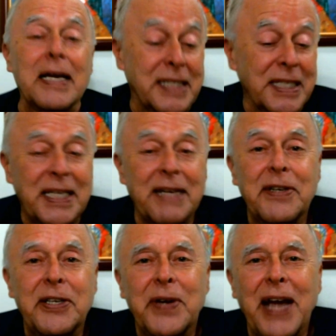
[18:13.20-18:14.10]
Just
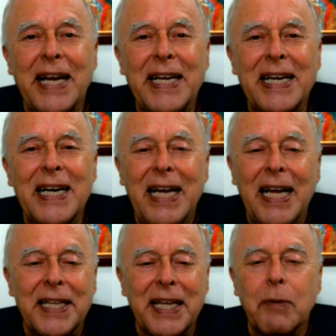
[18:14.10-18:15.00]
giving you an idea
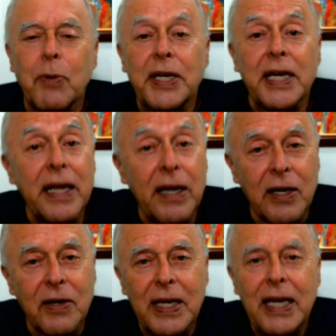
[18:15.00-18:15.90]
that when you get
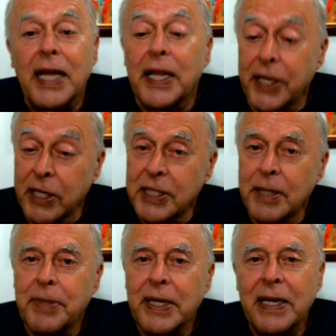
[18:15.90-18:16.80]
hungry, there's
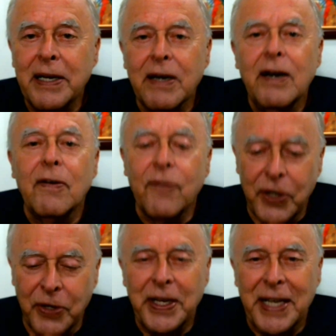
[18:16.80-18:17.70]
something here for
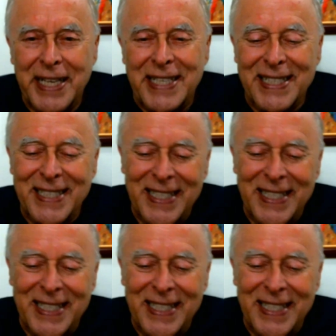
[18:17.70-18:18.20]
you to eat.